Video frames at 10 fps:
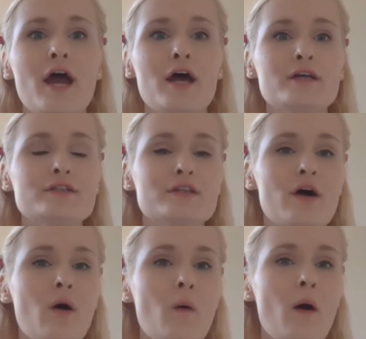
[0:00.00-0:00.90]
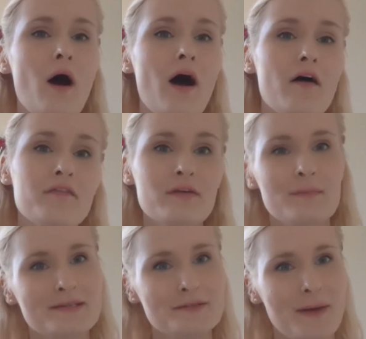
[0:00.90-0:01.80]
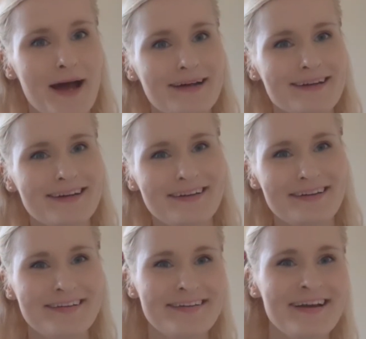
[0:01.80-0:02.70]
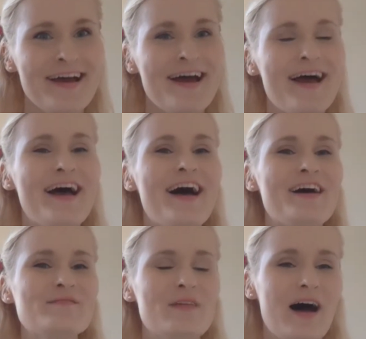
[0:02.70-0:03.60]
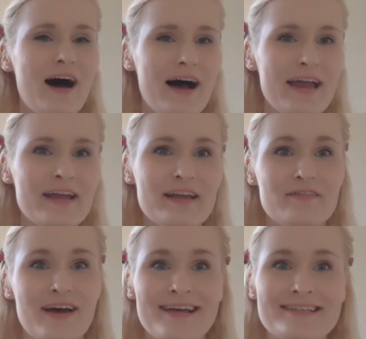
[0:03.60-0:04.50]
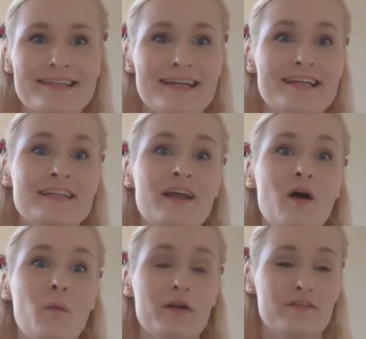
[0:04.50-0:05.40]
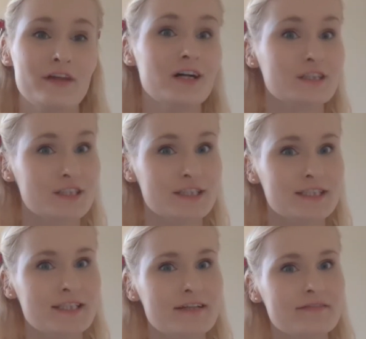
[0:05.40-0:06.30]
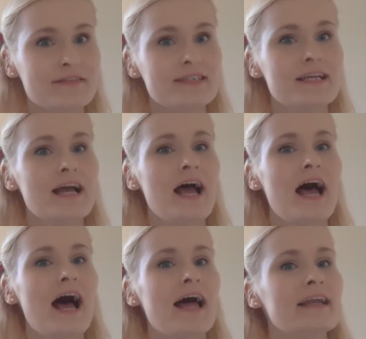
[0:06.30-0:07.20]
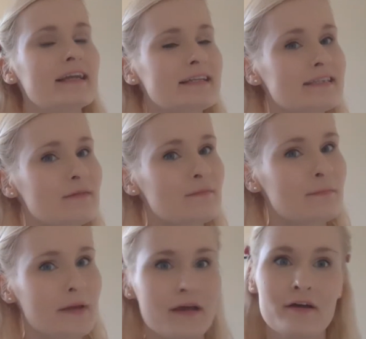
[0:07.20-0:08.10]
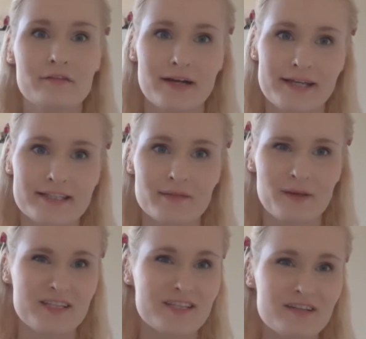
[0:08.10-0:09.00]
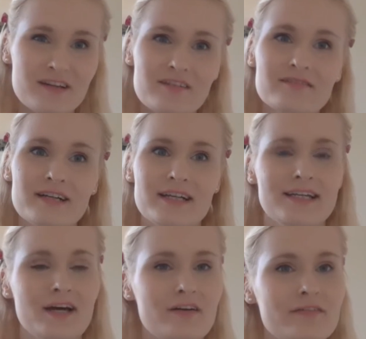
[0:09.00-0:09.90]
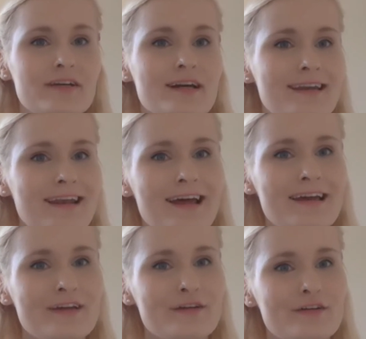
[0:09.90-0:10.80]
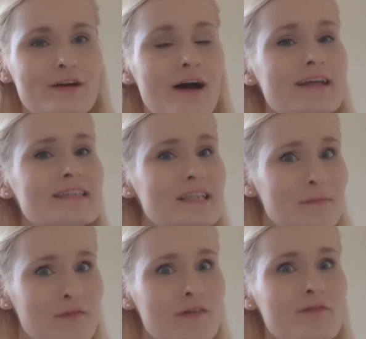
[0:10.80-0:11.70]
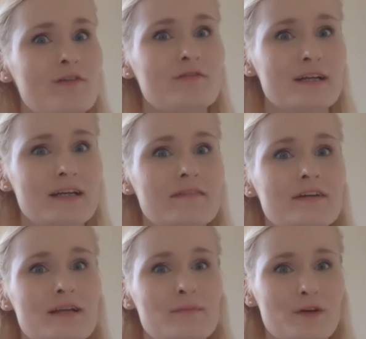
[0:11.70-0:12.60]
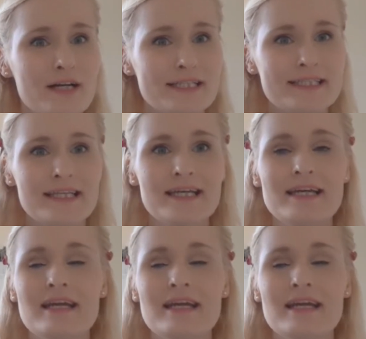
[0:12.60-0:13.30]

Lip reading: So a few months back, I invested in one of the alternatives. And it's a big risk because you don't really know if you're gonna like it or not, and some of them are really pricey.